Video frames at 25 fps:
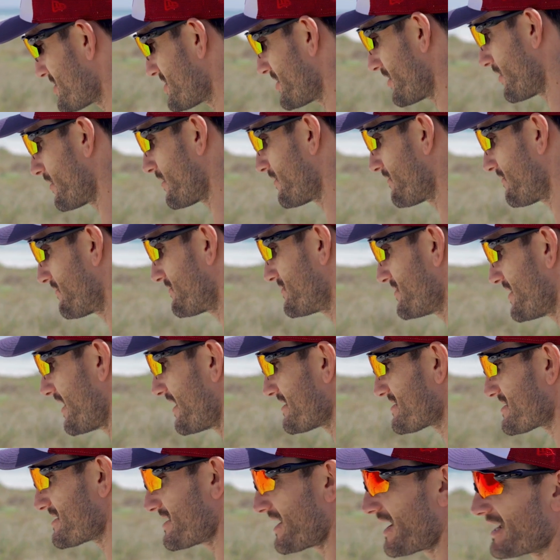the start of
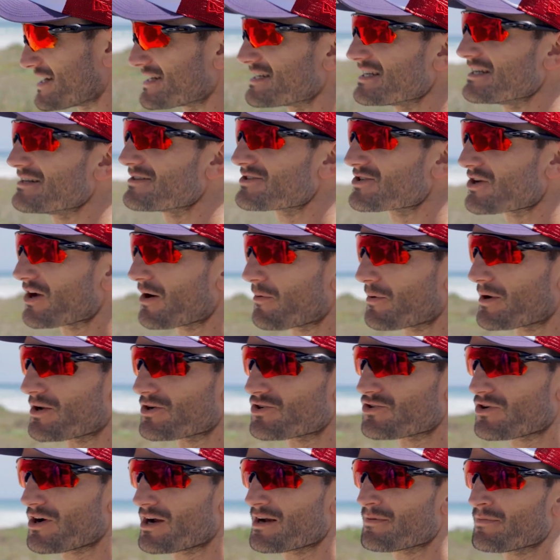2019, so I want
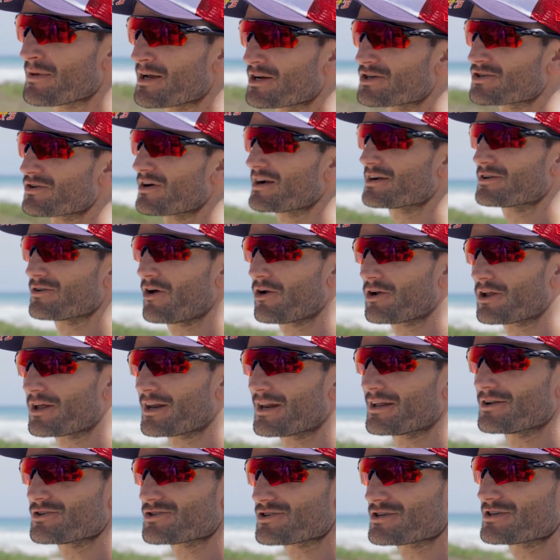to try and make sure I don't
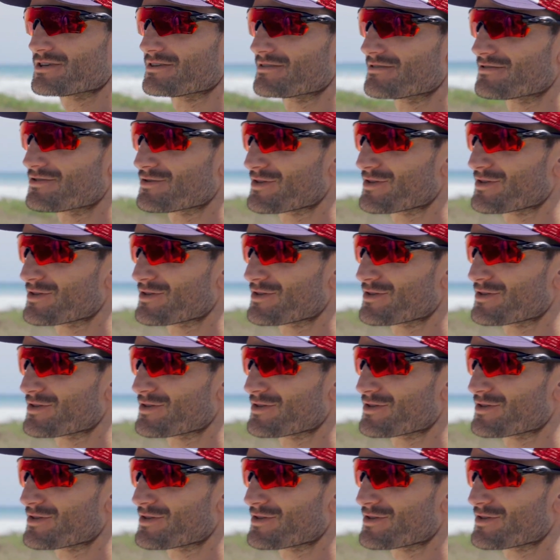get injured in